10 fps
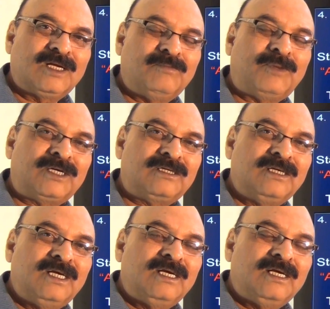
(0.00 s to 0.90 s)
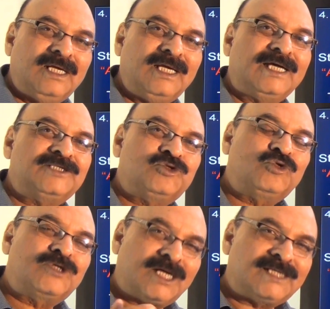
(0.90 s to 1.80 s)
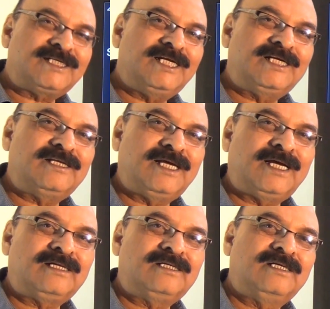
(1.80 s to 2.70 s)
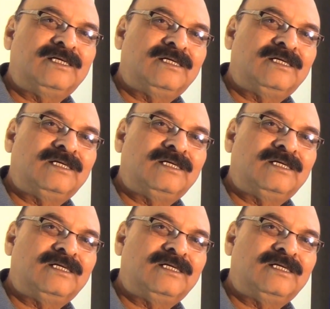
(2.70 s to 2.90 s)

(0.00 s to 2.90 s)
but he has to translate that